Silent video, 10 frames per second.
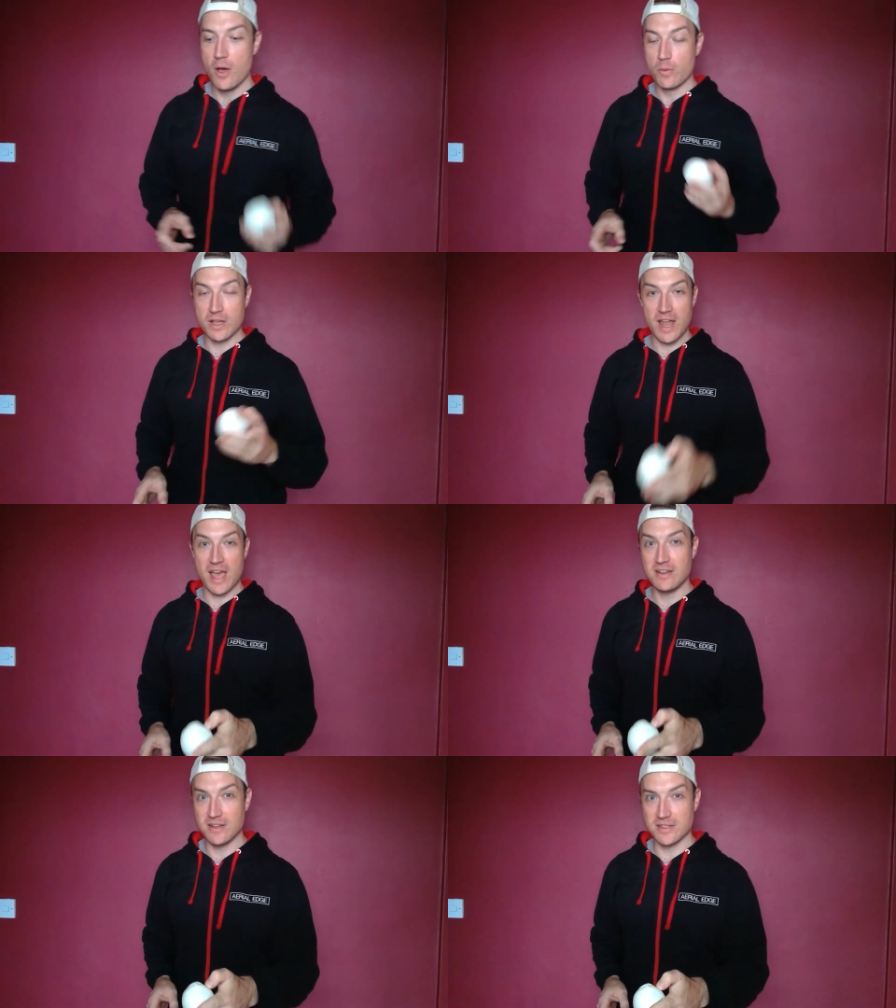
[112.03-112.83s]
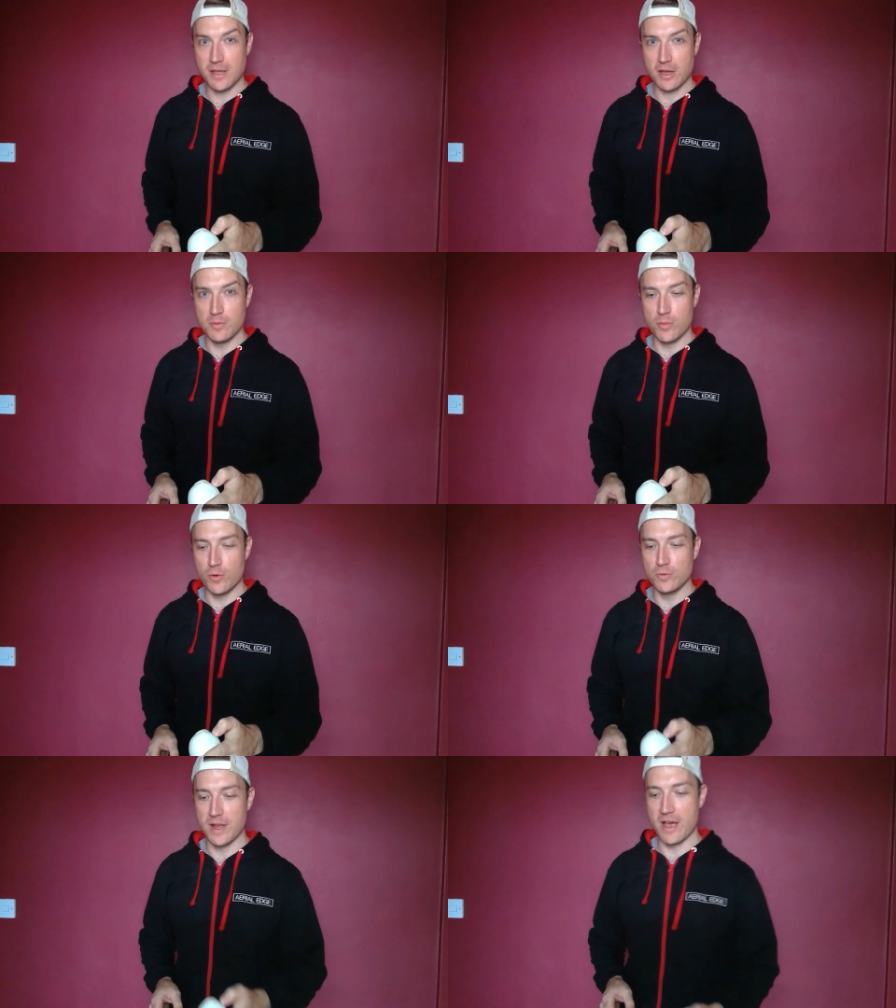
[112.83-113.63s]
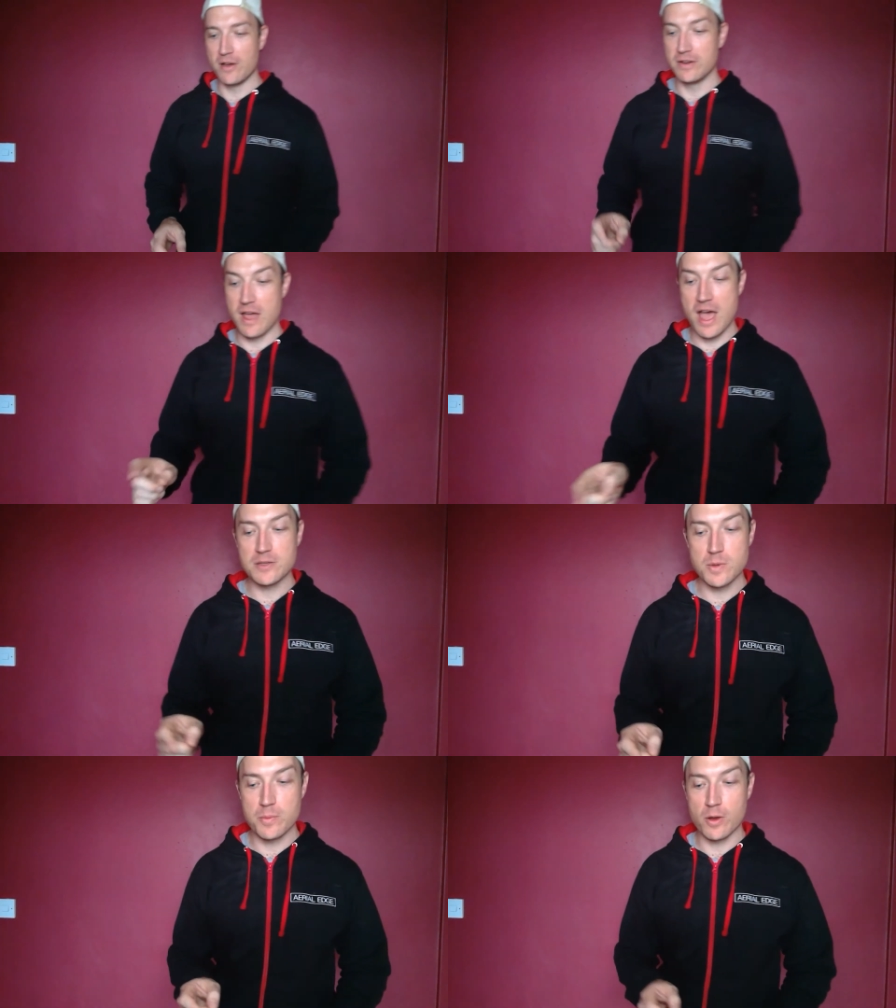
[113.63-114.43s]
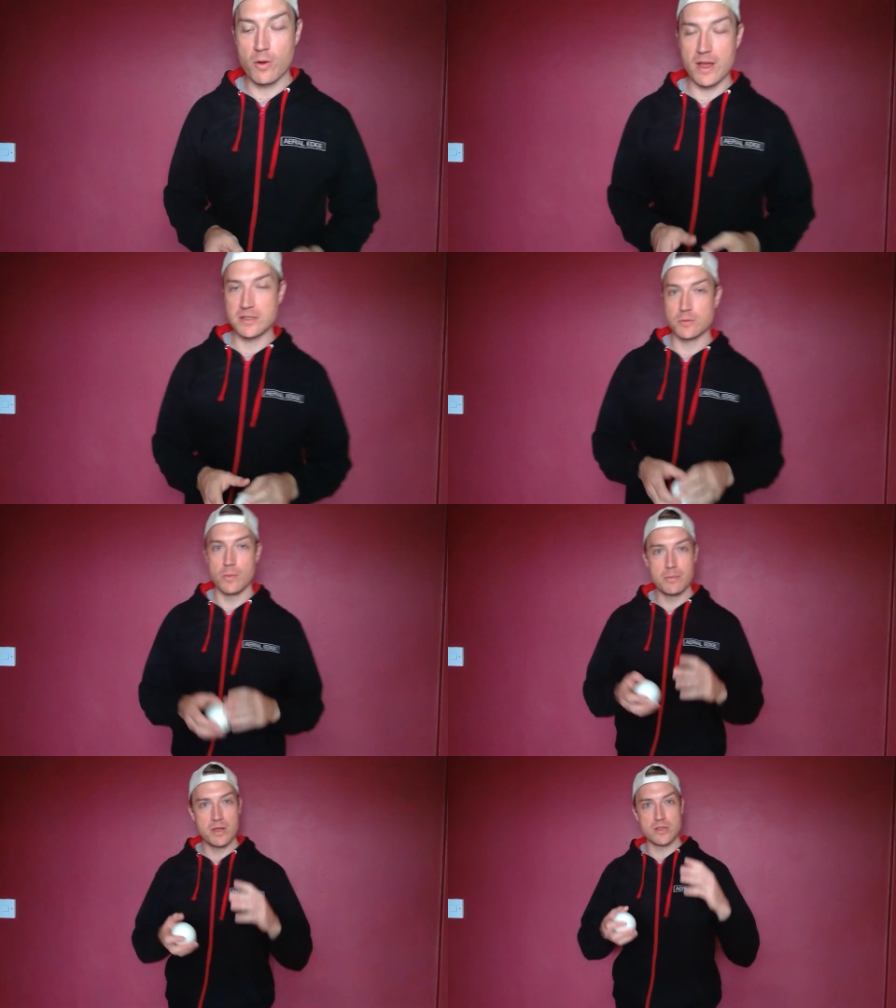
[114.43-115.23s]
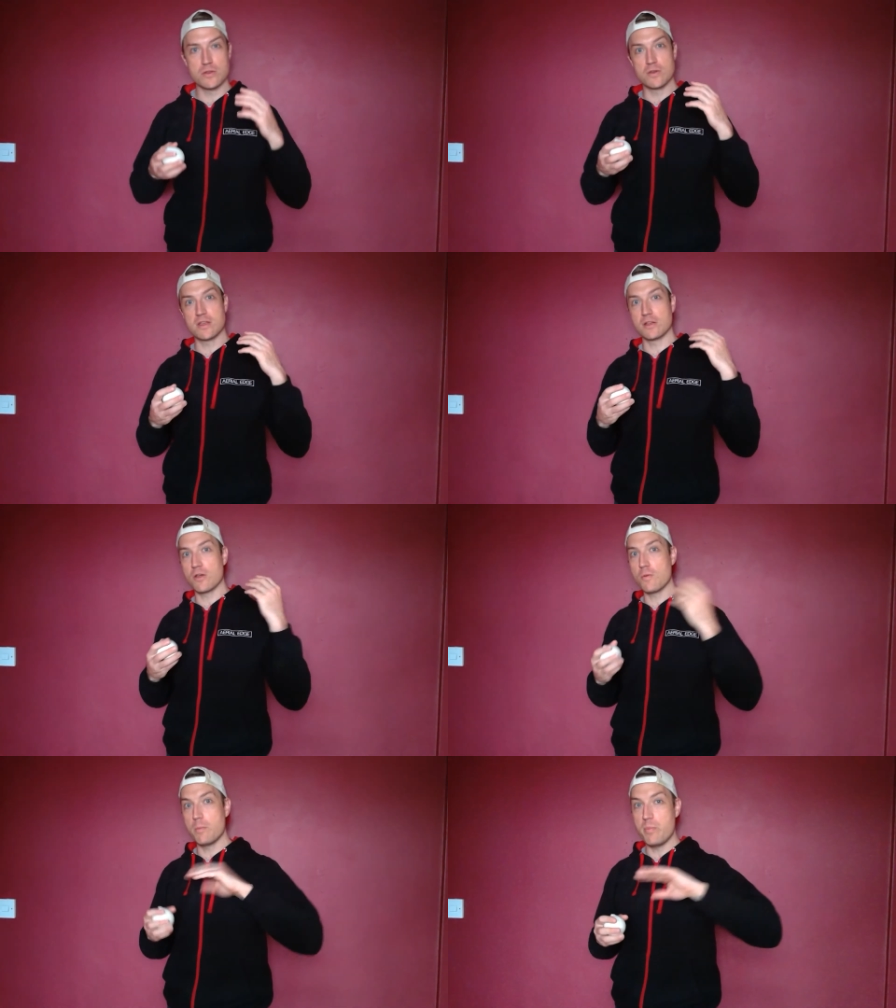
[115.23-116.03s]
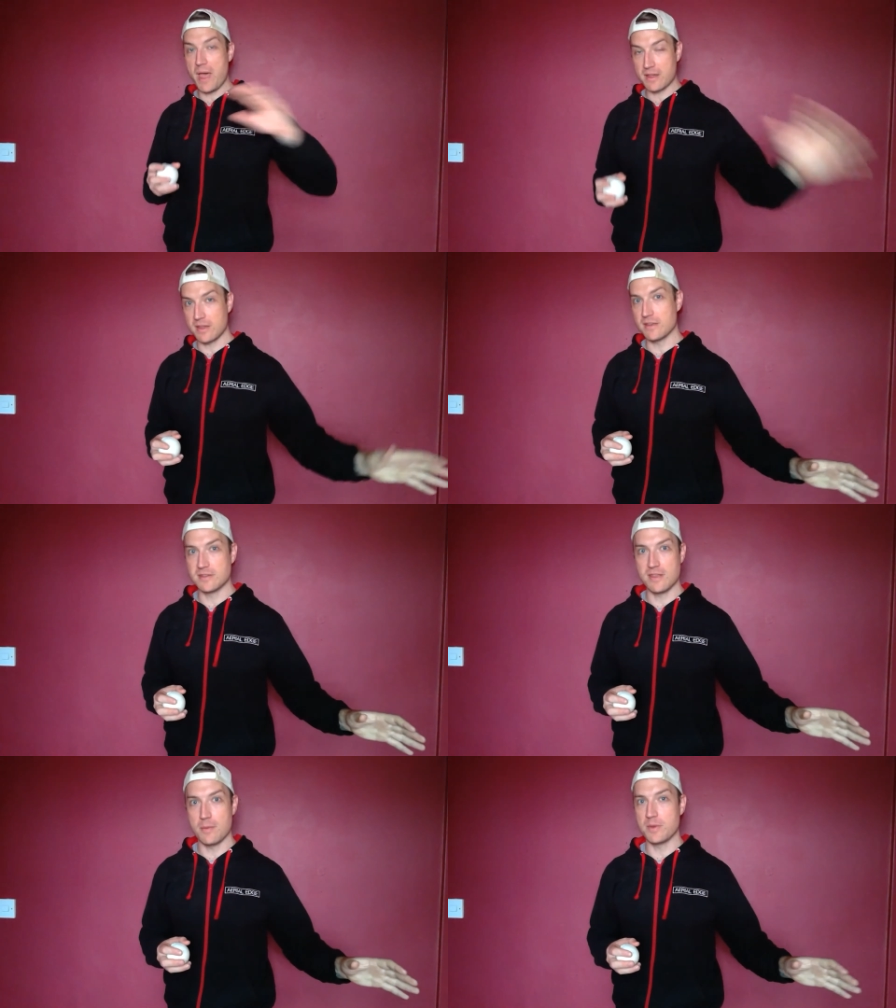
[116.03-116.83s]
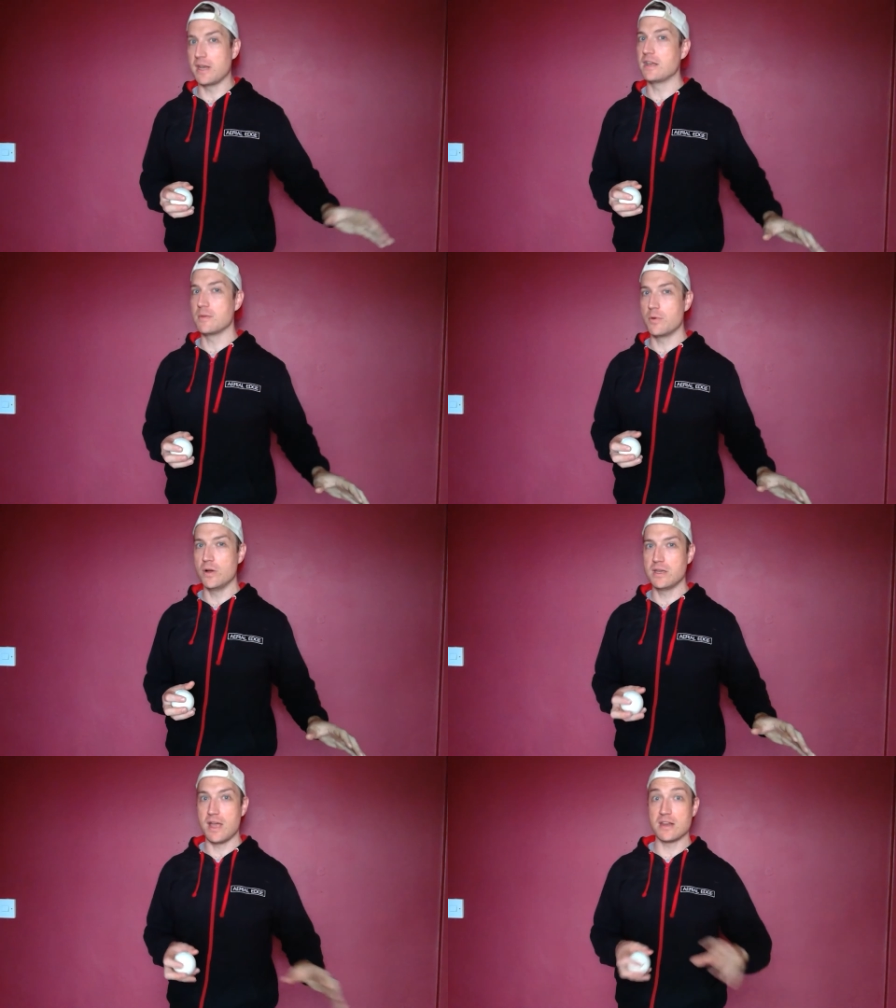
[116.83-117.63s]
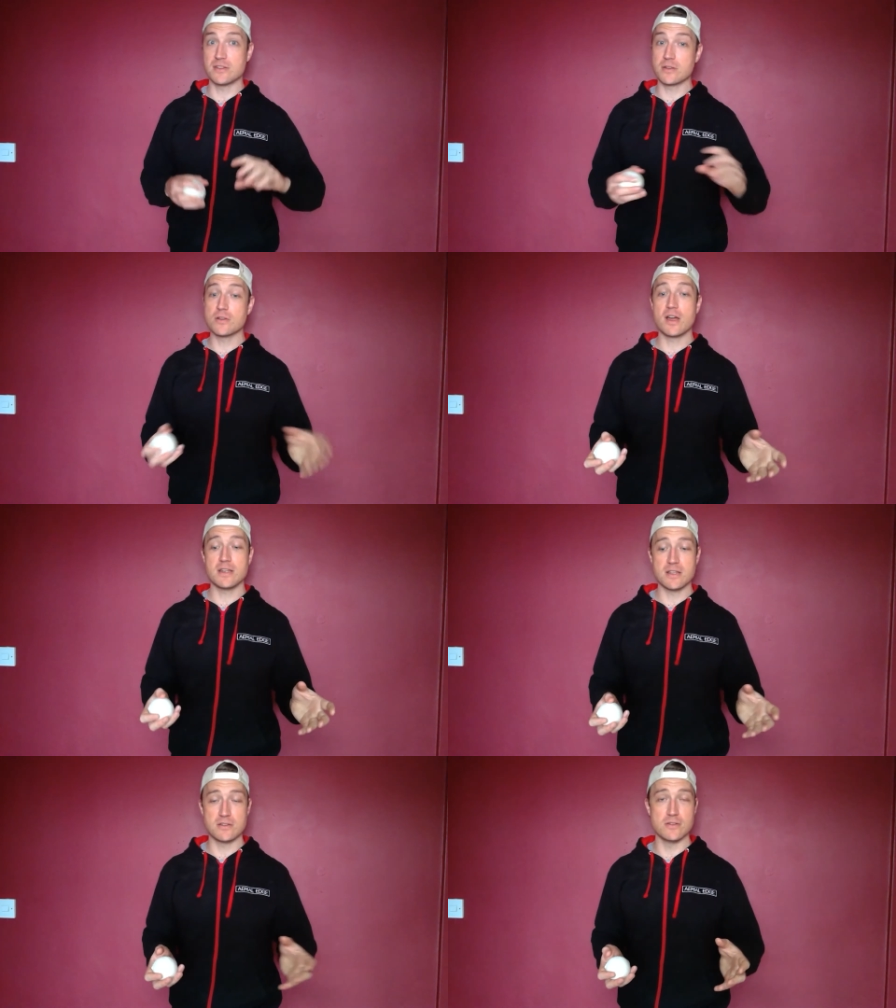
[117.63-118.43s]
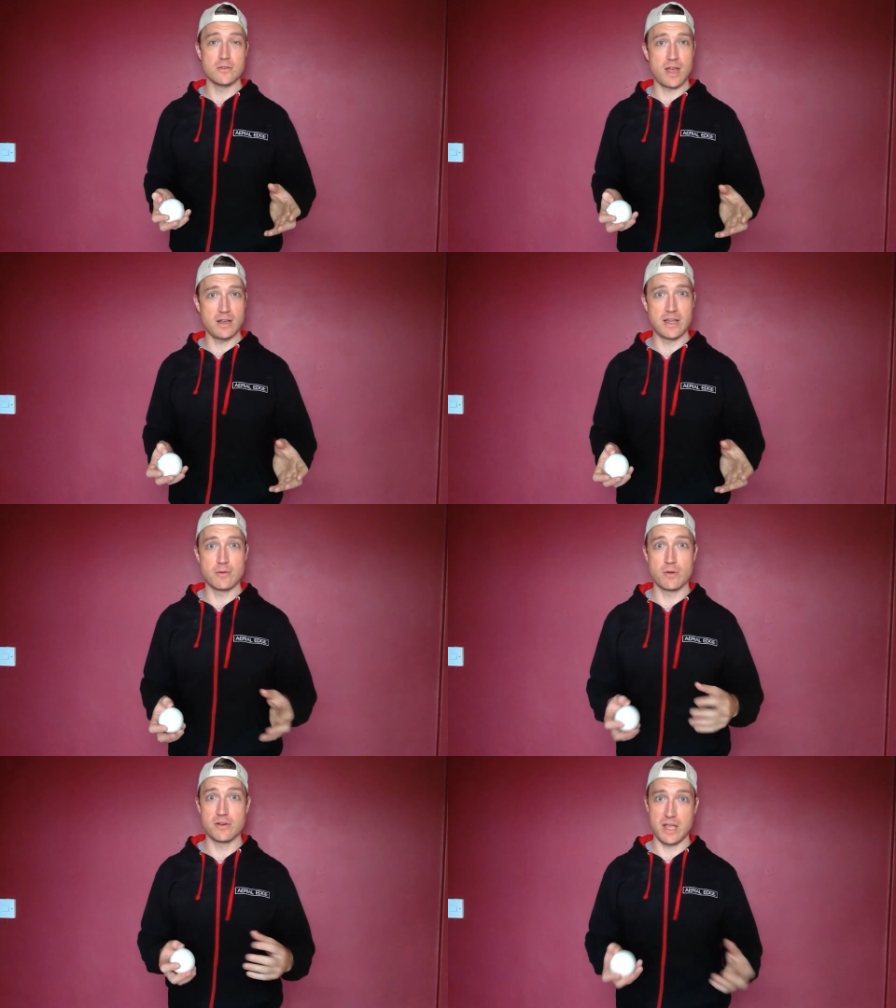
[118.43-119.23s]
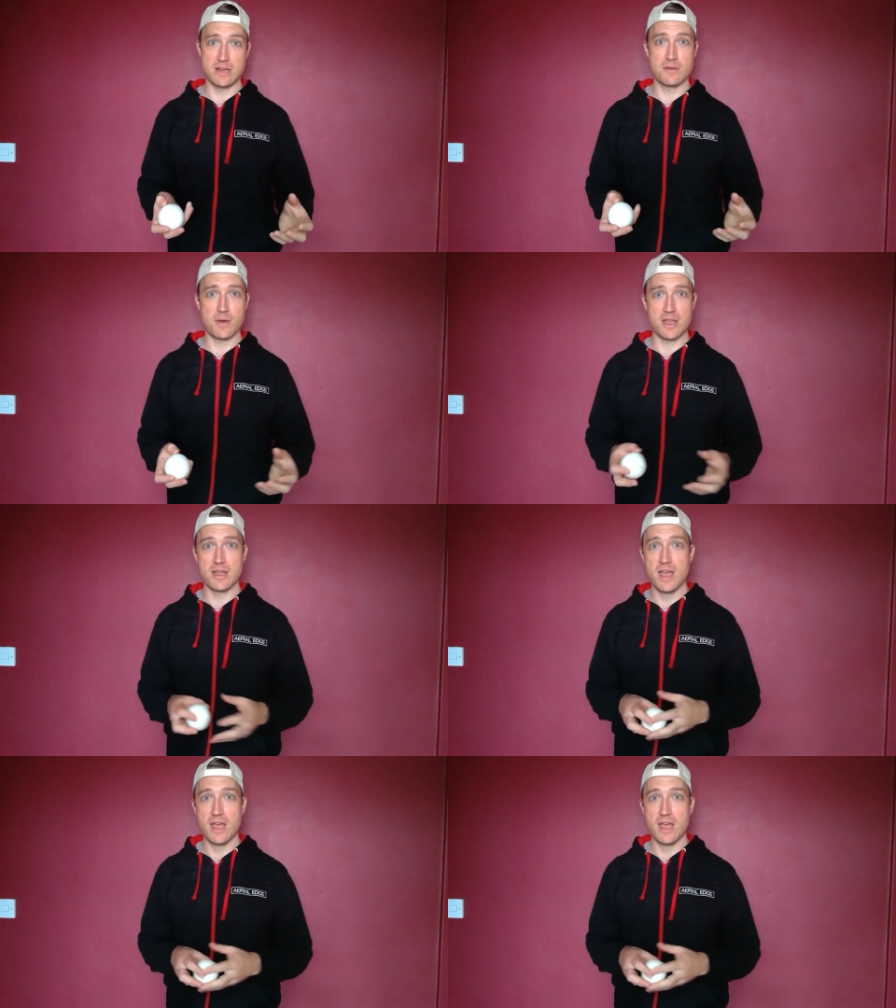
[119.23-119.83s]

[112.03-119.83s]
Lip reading: We're going to add in a second ball now. Now as we progress, remember you can go back a step at any point, and it's a good idea to do that later on anyway,